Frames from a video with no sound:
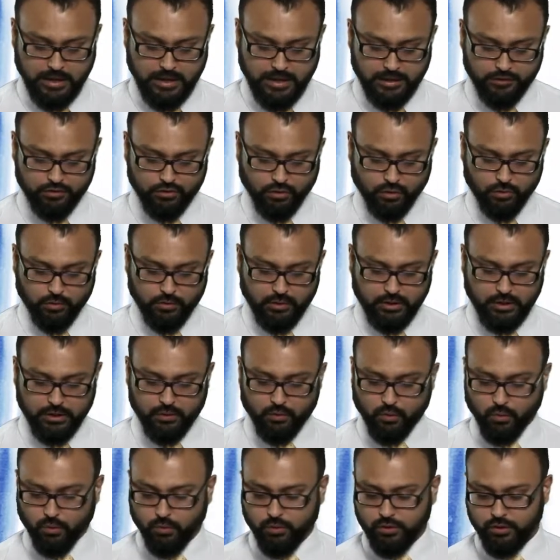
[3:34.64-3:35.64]
So in
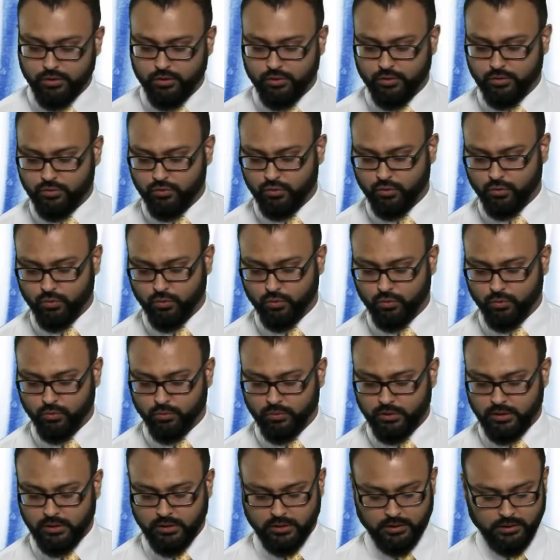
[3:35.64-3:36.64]
order to
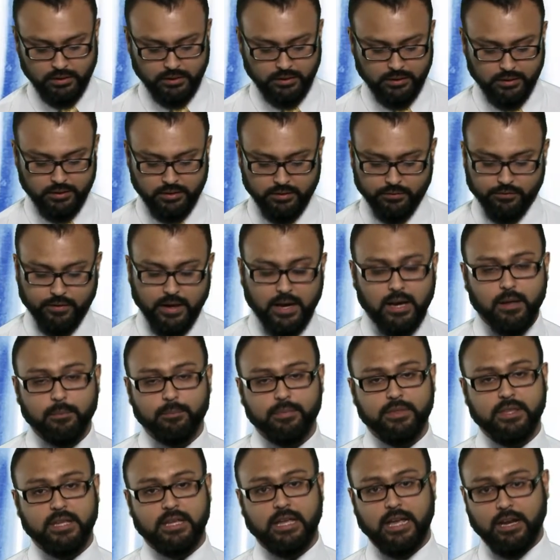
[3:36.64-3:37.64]

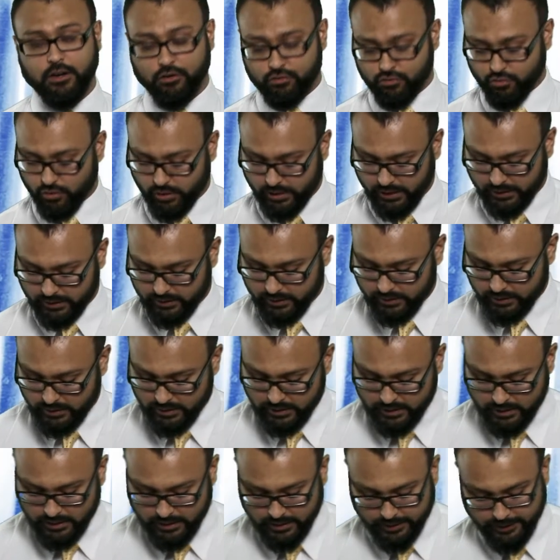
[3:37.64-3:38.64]
develop the electronic
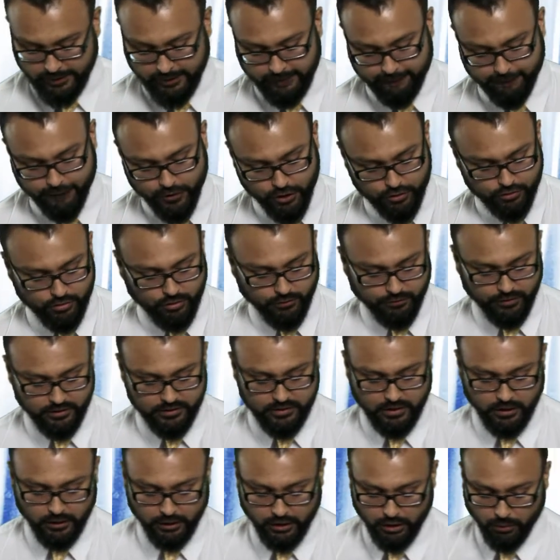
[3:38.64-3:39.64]
version of the
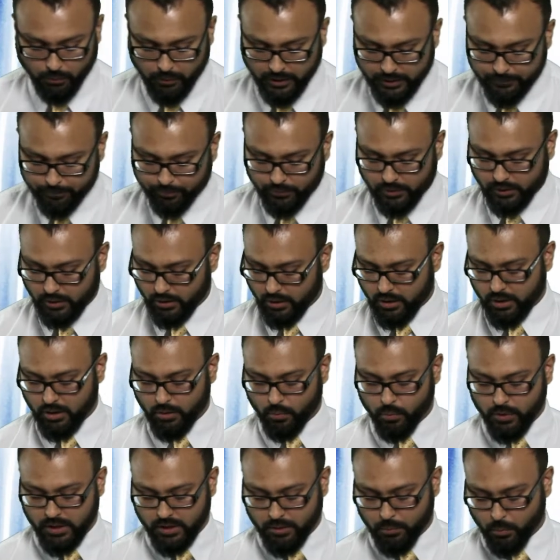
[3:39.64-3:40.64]
DLQI,
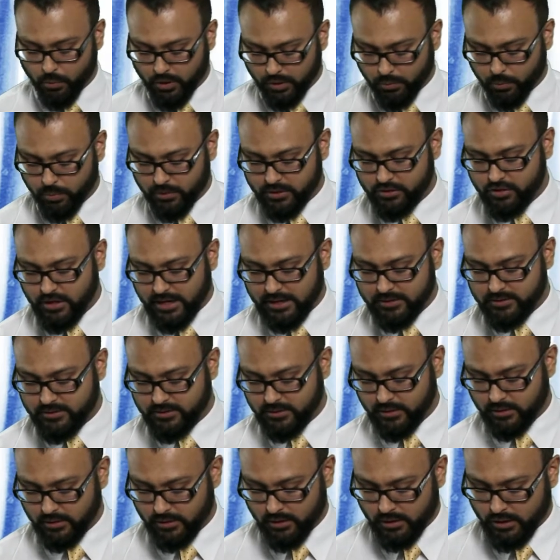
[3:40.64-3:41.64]
we worked with
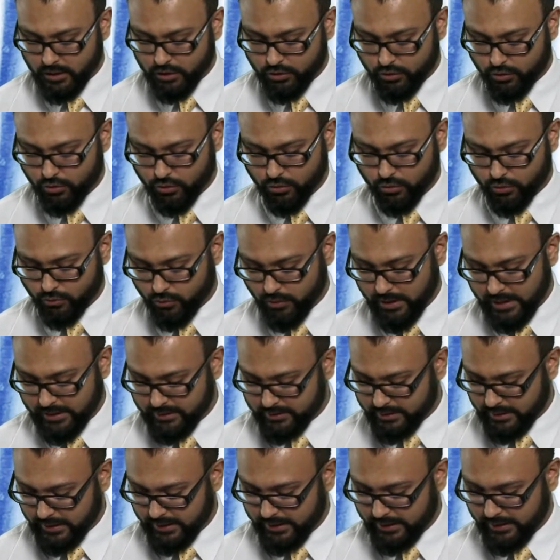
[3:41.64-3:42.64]
Janssen to
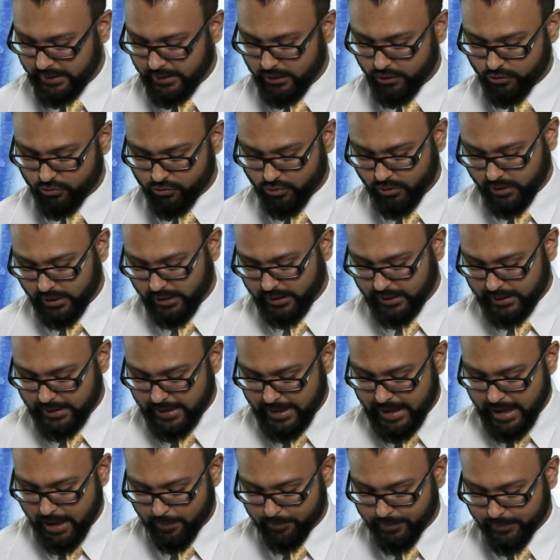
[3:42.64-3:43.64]
create an electronic
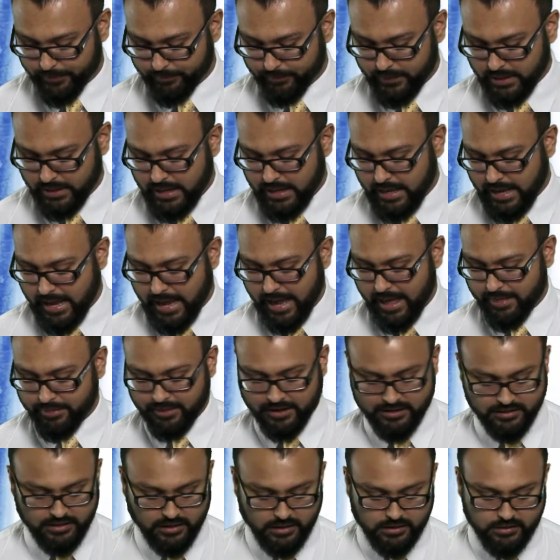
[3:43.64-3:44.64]
app. And
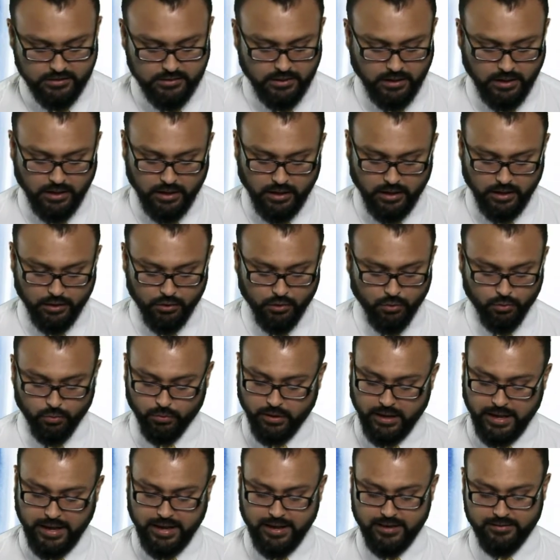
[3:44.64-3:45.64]
this is known
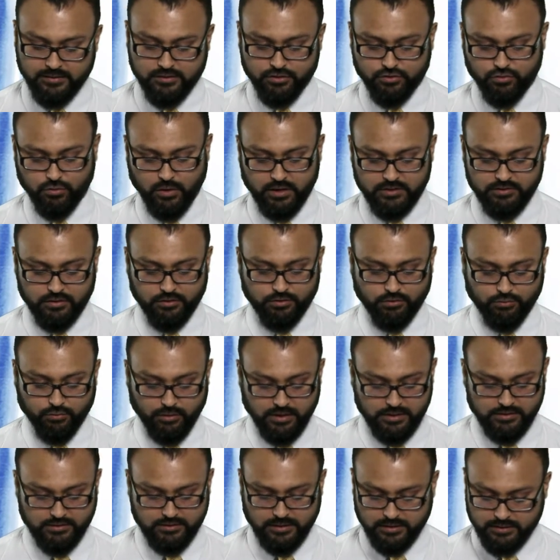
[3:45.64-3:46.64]
as Psoriasis
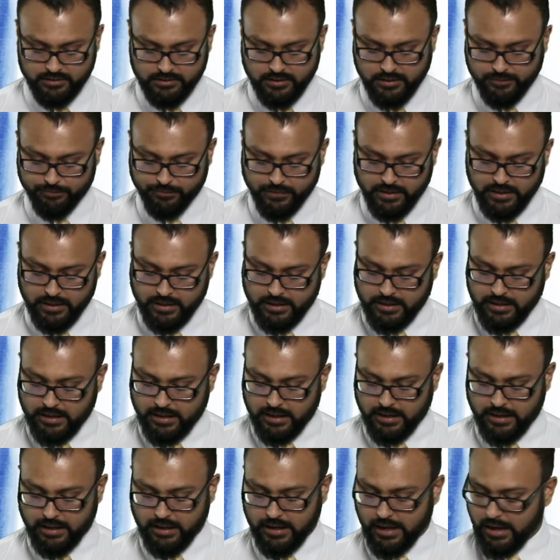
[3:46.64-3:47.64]
360.
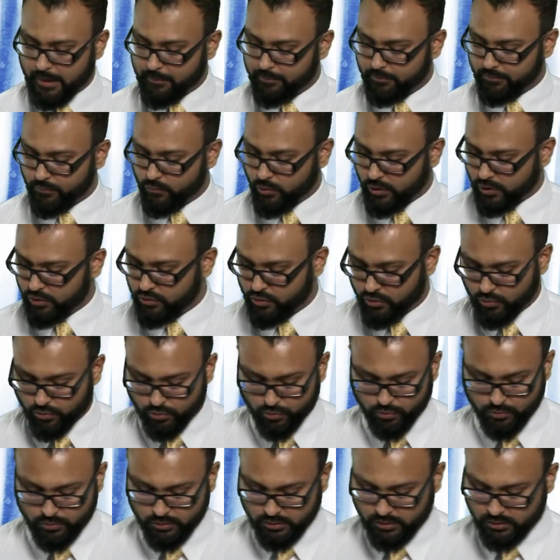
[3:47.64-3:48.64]
I'm going
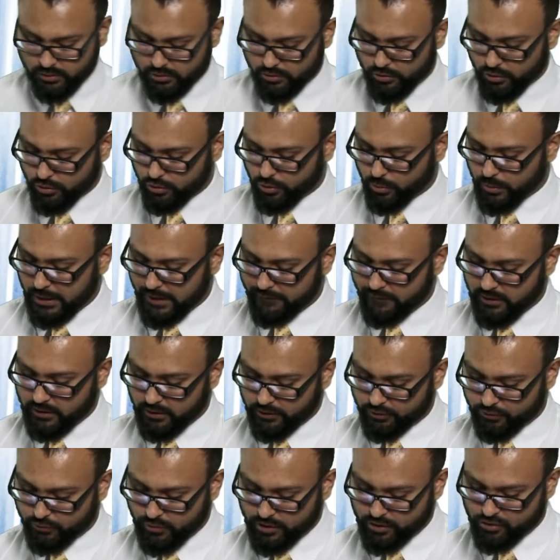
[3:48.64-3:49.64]
to, we have a little
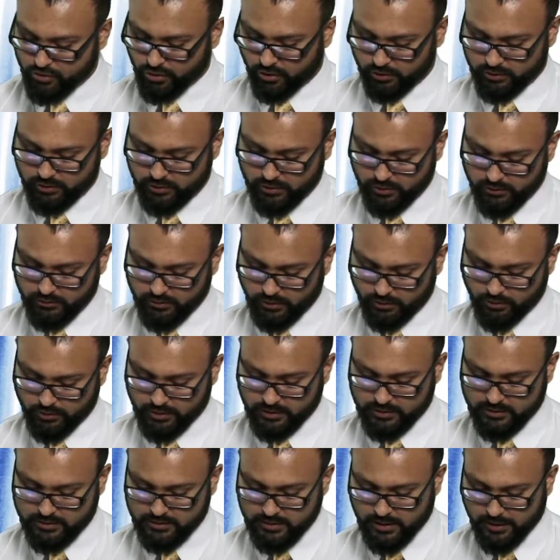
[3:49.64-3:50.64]
screenshot here that you
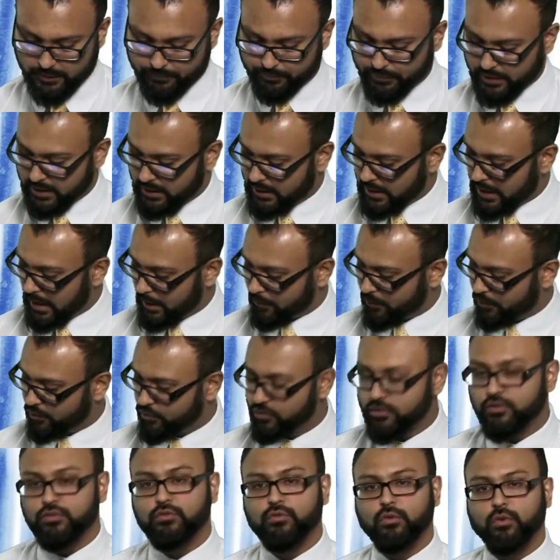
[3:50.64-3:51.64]
can see. I'm going to
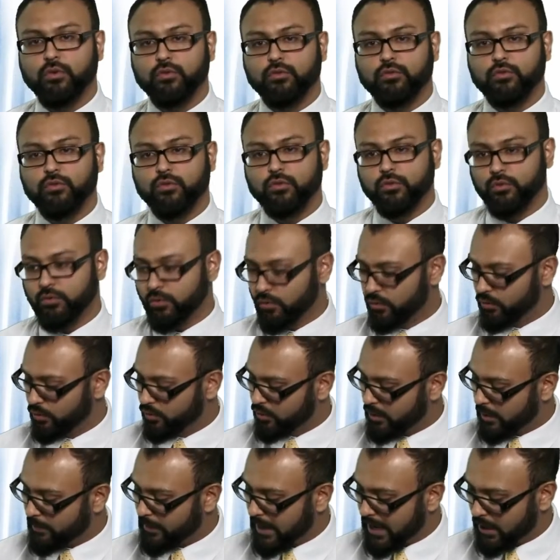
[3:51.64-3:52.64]
just talk to
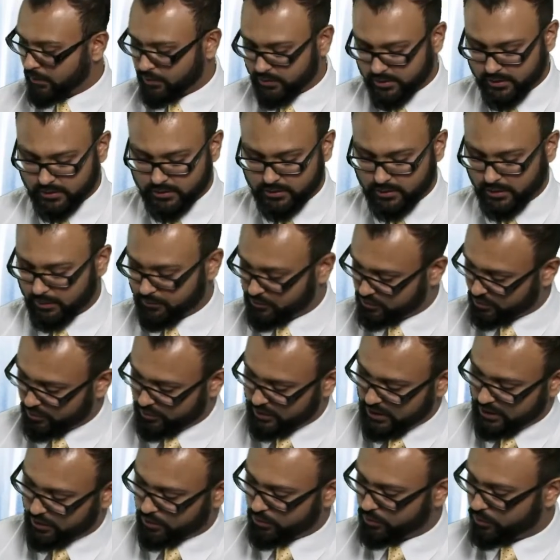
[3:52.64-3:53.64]
you about it. I'm just going
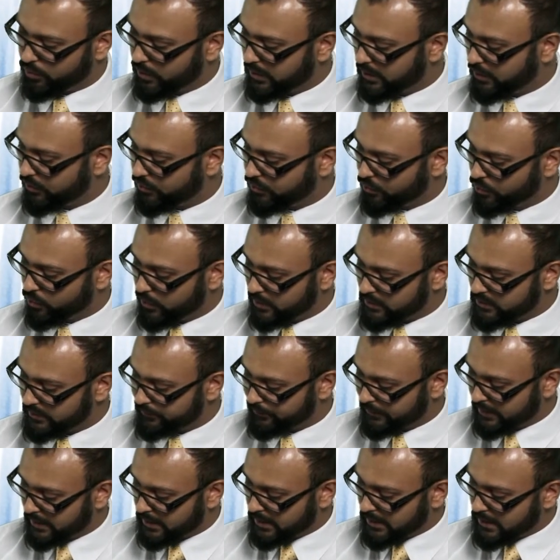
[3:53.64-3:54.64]
to take you quickly through it.
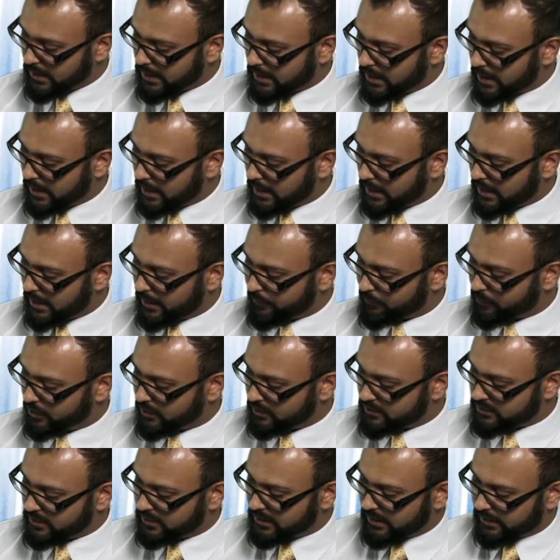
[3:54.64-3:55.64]
You can
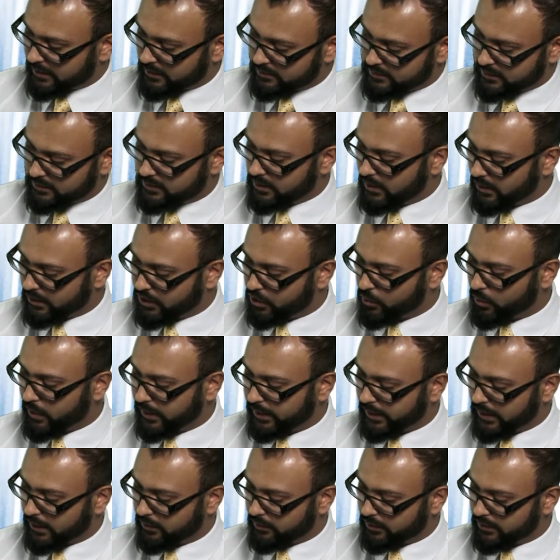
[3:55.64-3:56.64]
see that it's the DLQI
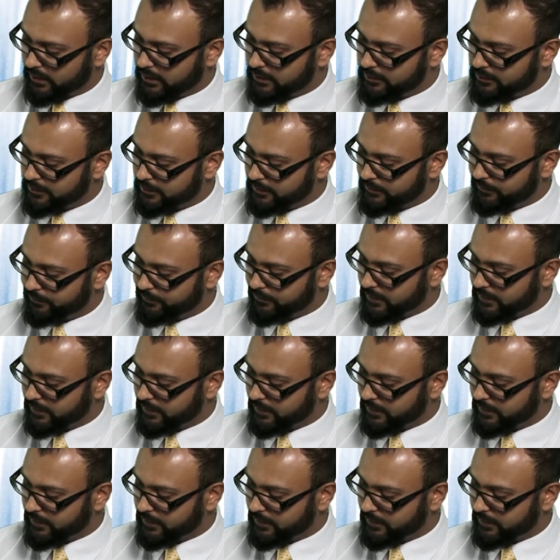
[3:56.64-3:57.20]
calculator.